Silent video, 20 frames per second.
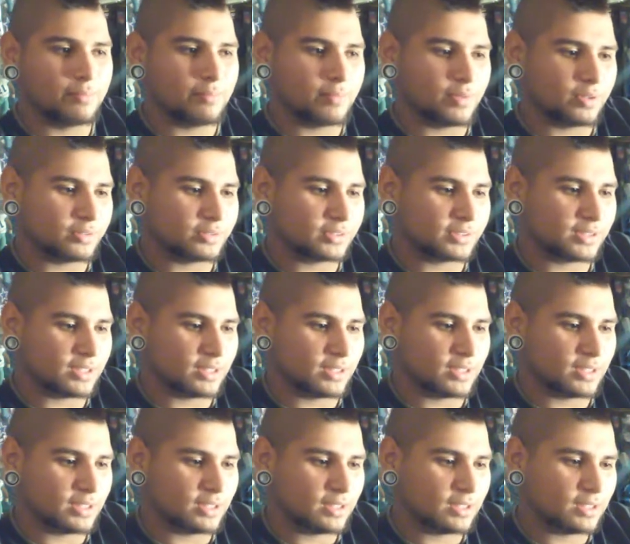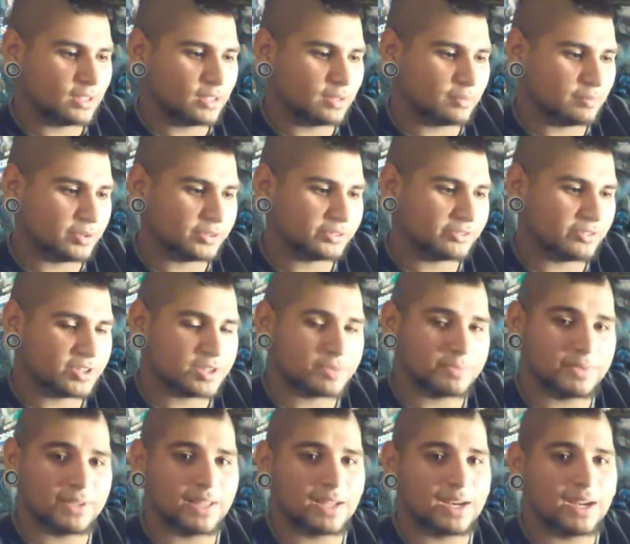Most
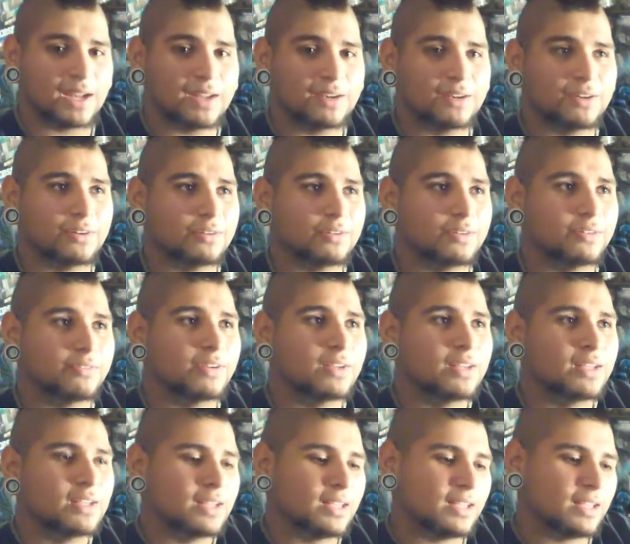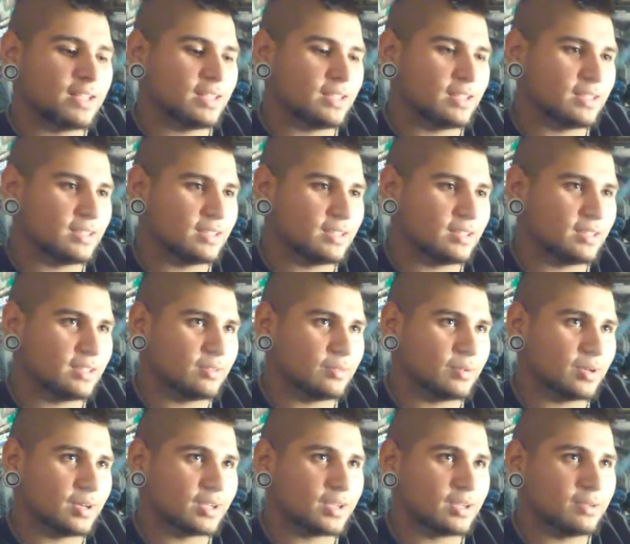fishermen that I know of, it
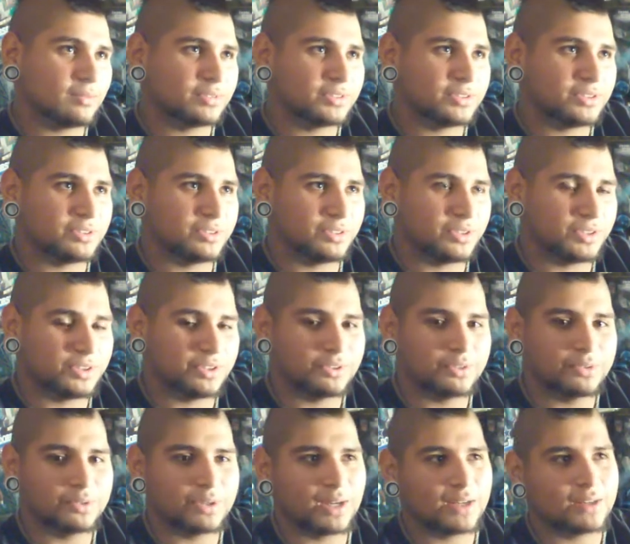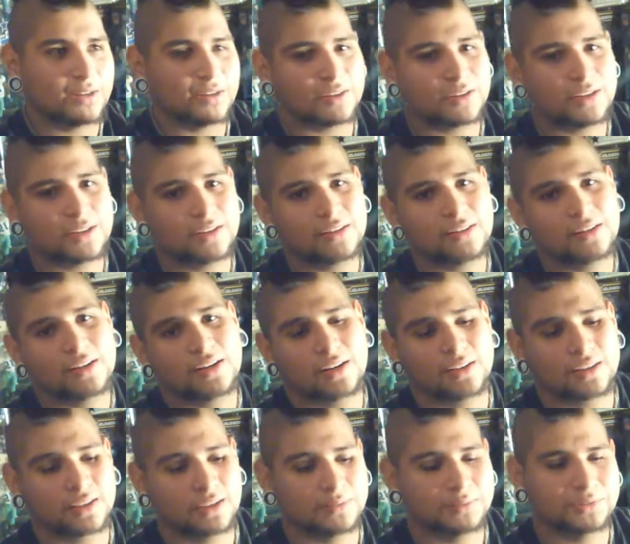when it comes to you and your gear,
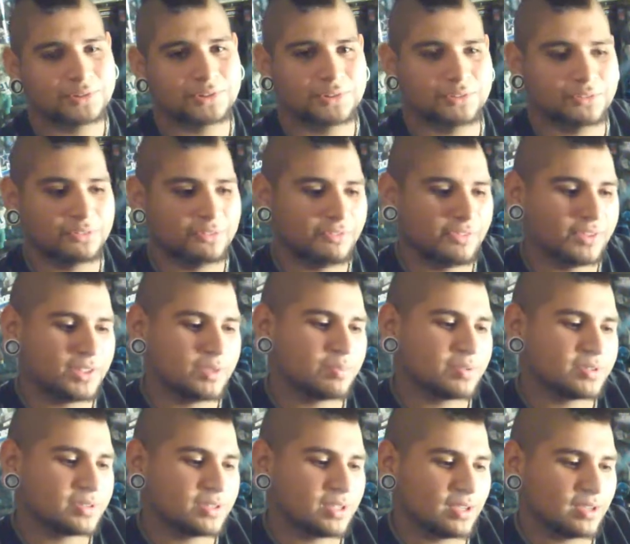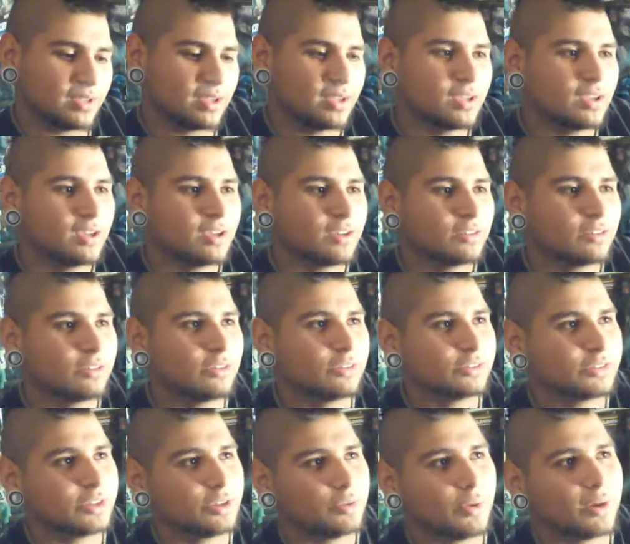it comes to 50%
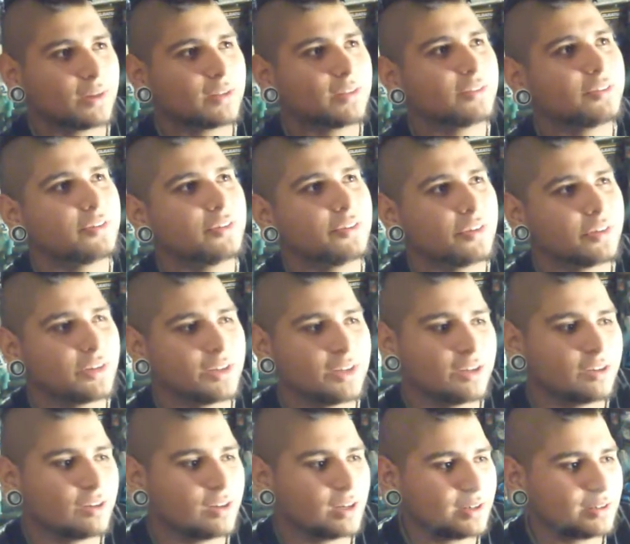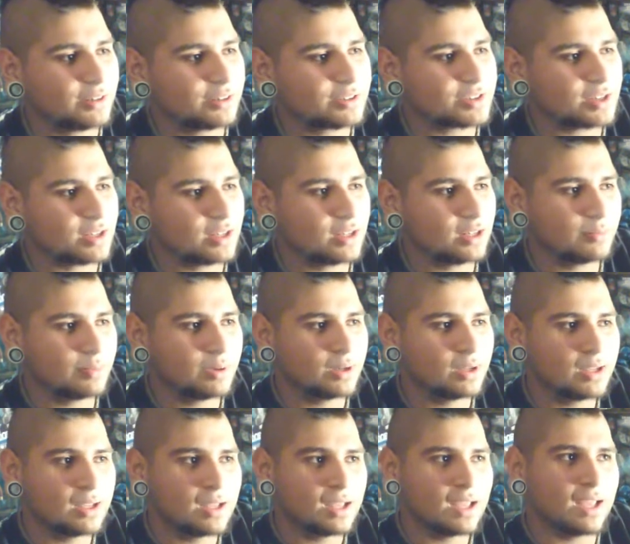goes directly to your gear and your setup,
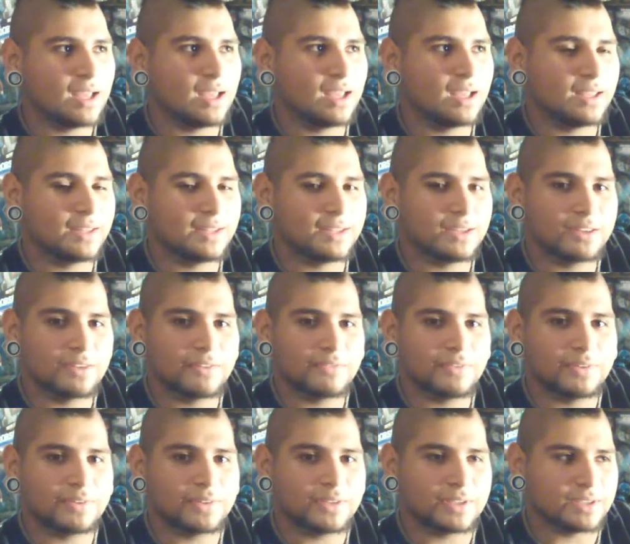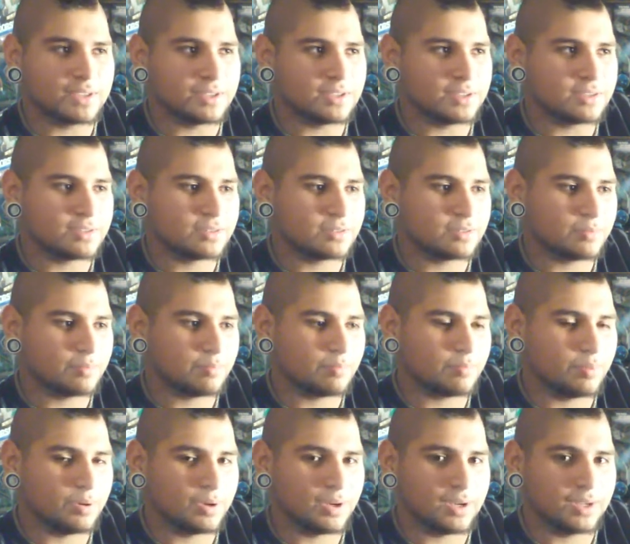and the other 50 is
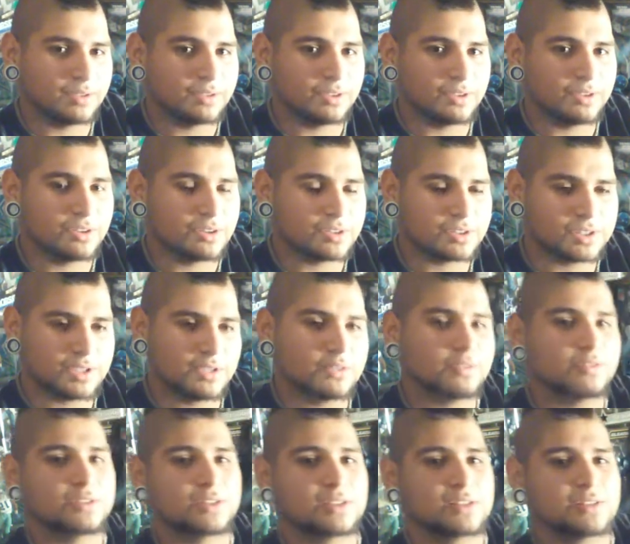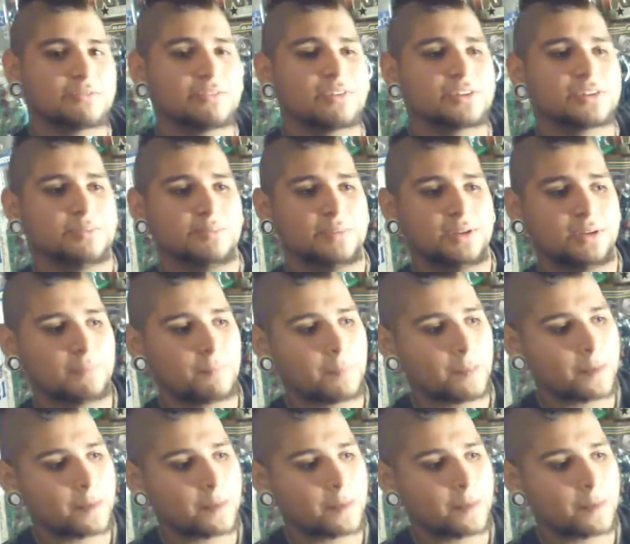put into your skills as a fisherman.